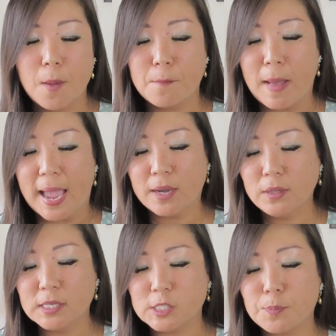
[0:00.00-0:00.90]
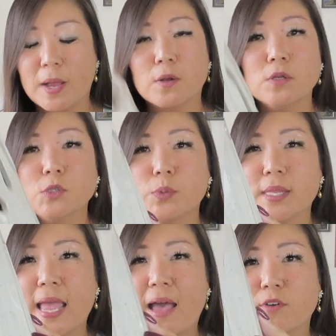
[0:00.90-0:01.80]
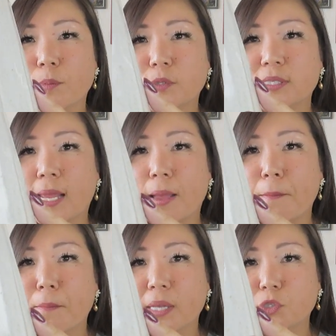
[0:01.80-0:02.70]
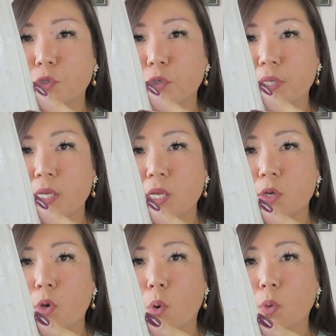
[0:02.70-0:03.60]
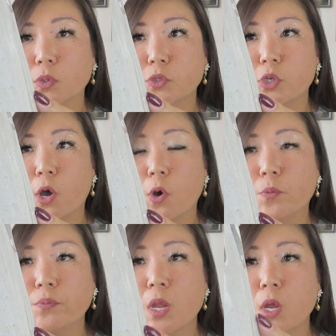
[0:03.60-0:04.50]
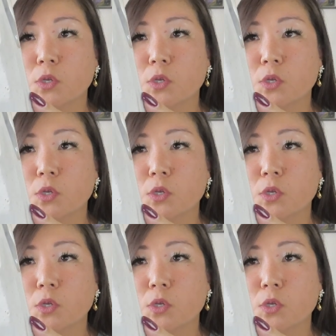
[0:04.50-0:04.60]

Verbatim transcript: Mine, the speckles really have almost like a mustardy gold tone.